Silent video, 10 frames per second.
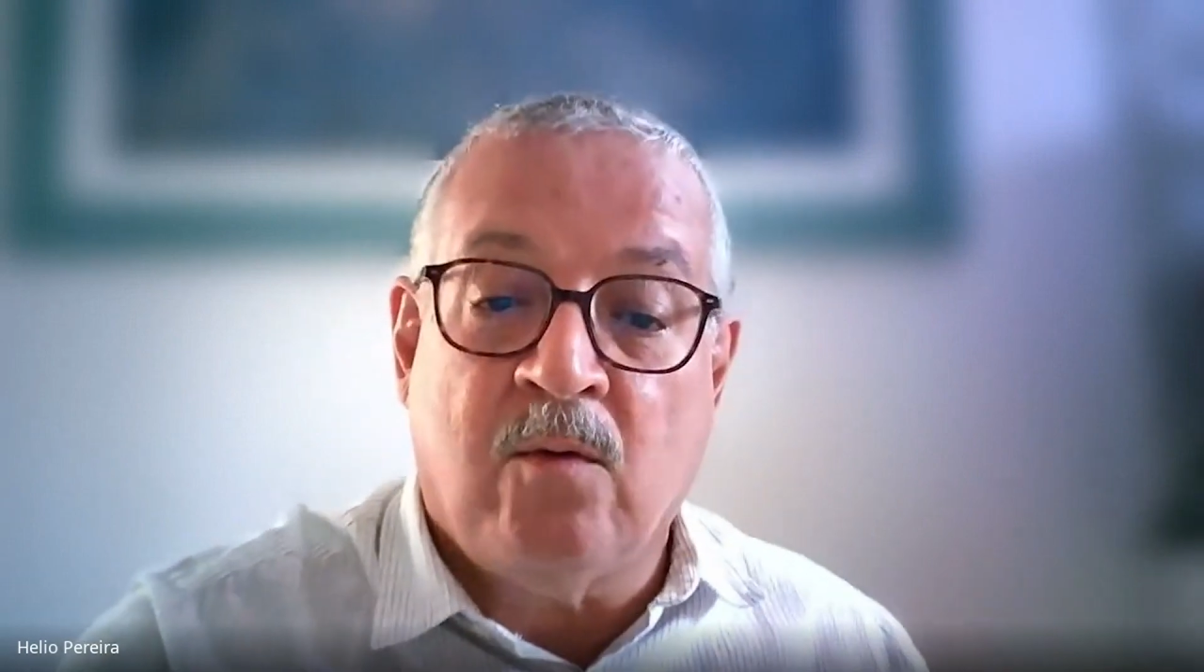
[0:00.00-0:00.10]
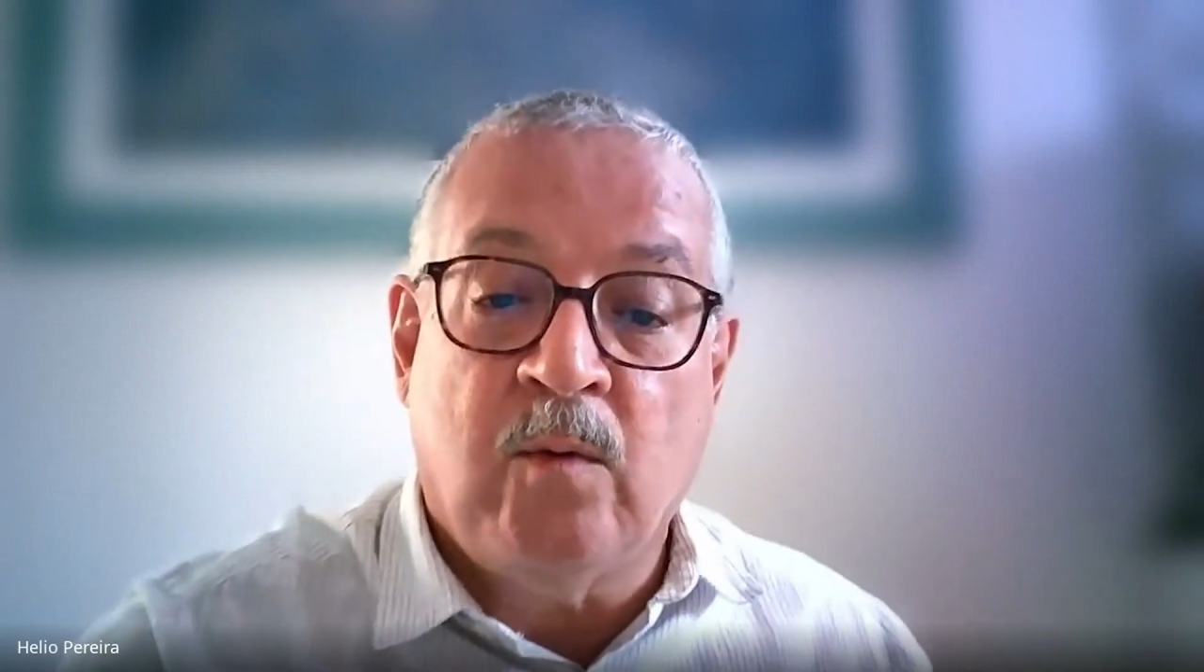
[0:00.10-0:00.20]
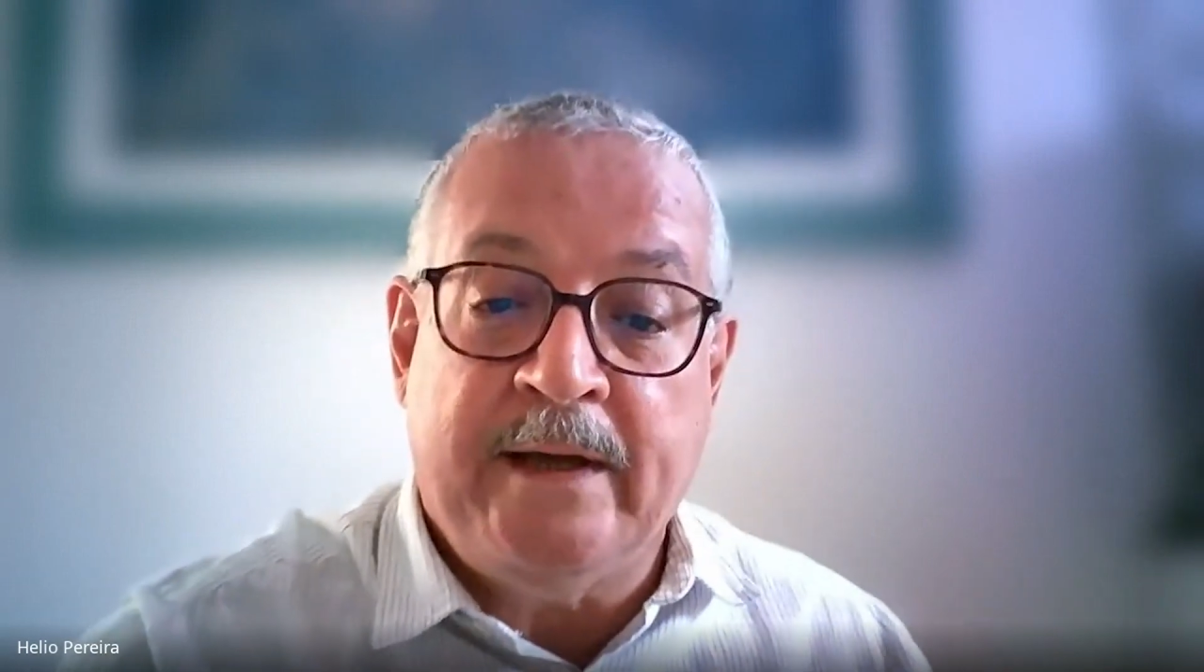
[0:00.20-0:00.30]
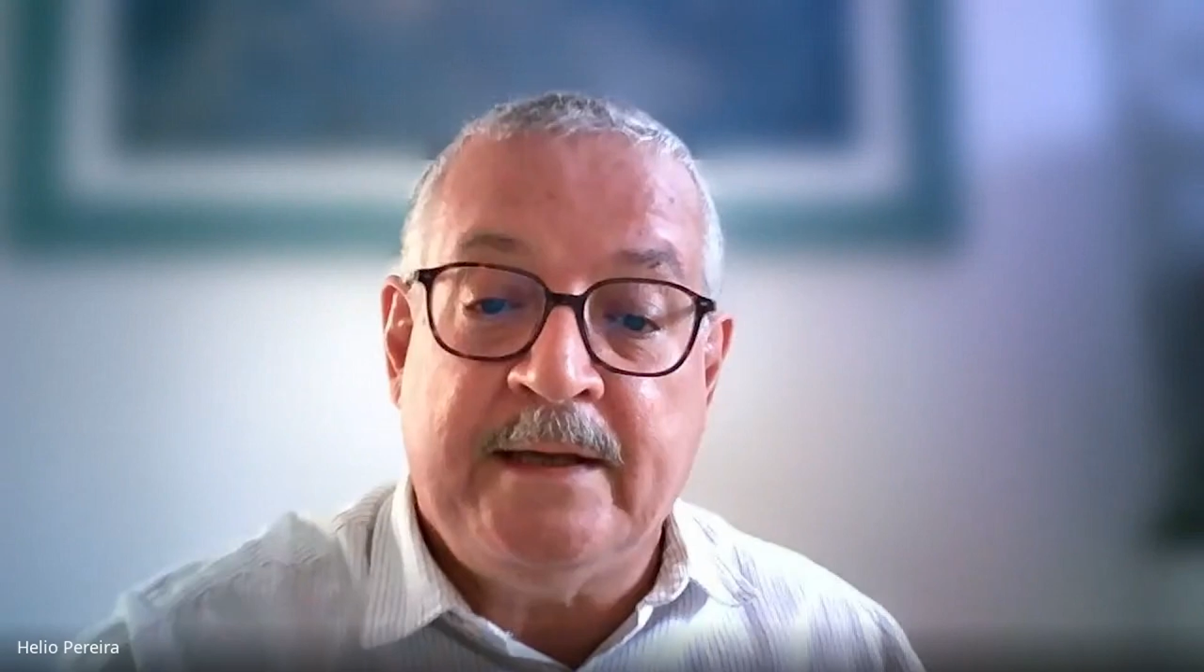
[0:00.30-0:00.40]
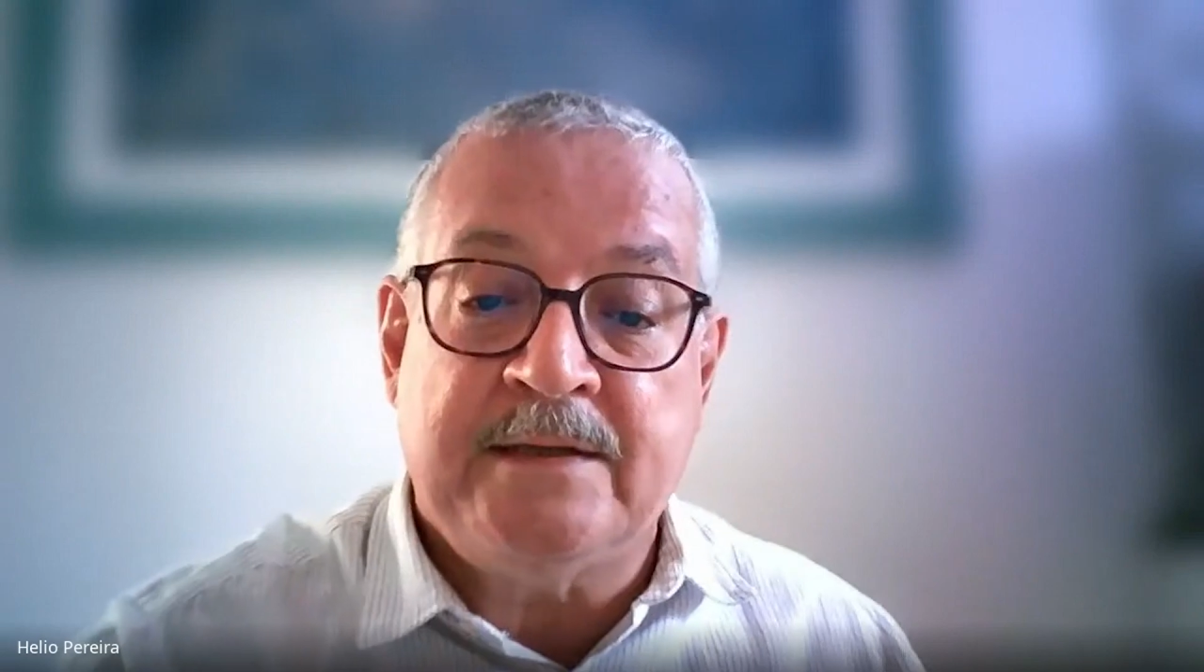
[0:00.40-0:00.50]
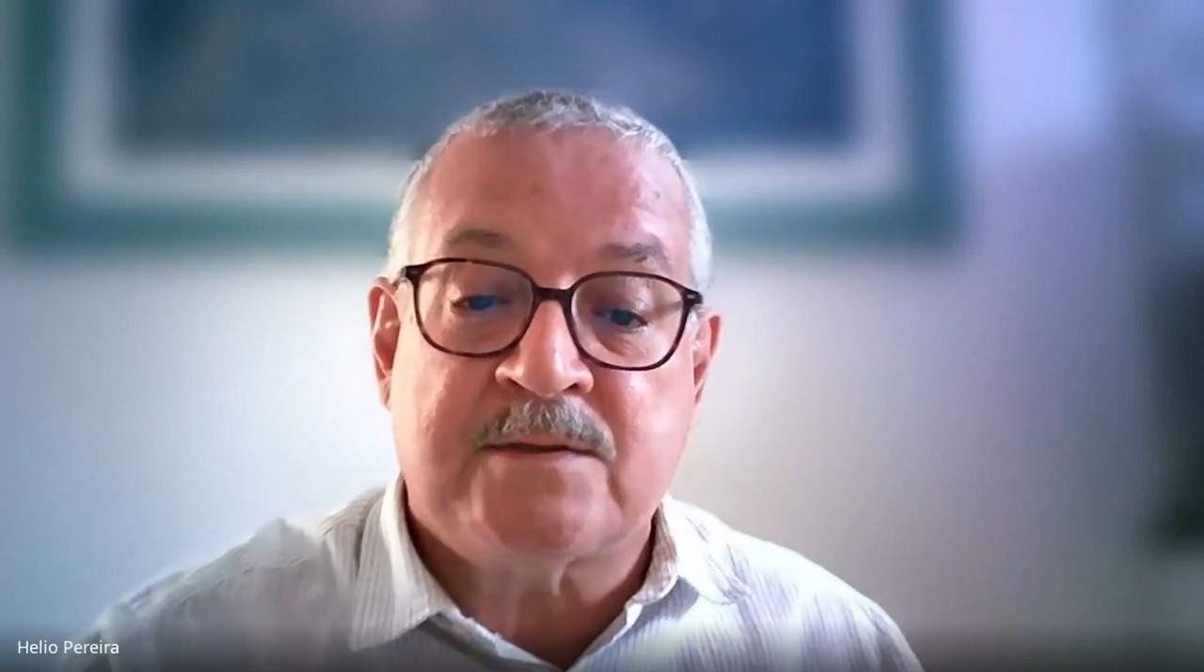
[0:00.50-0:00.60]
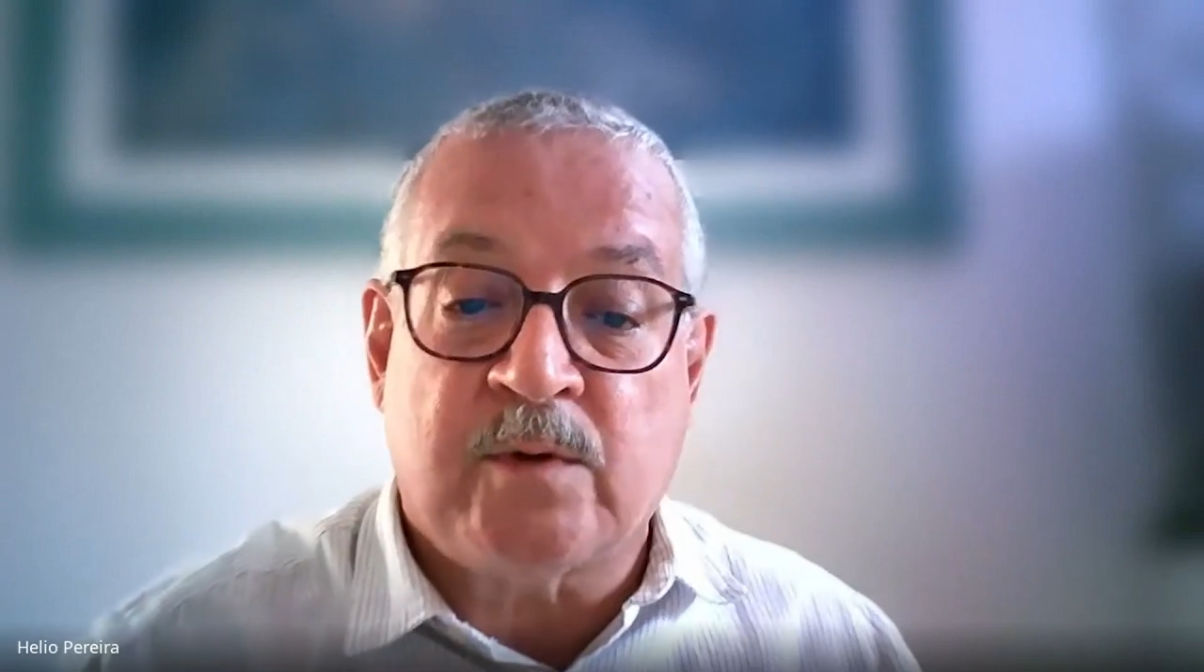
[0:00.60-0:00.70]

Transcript: ways